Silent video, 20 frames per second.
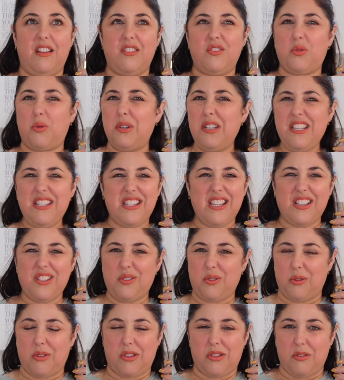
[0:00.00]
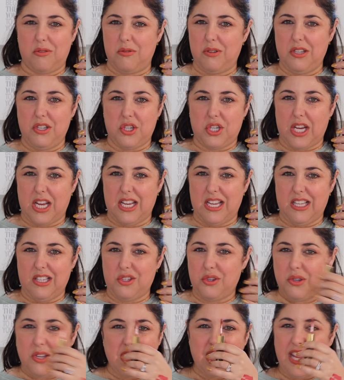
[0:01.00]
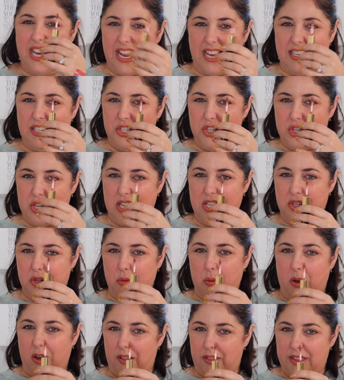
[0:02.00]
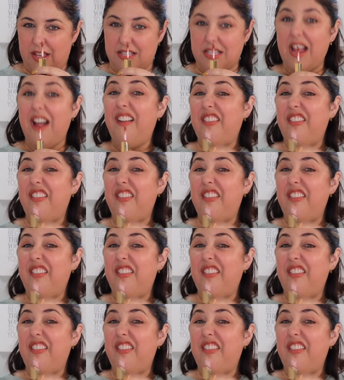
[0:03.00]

26 or 30 shades. You can get any shade you want in this.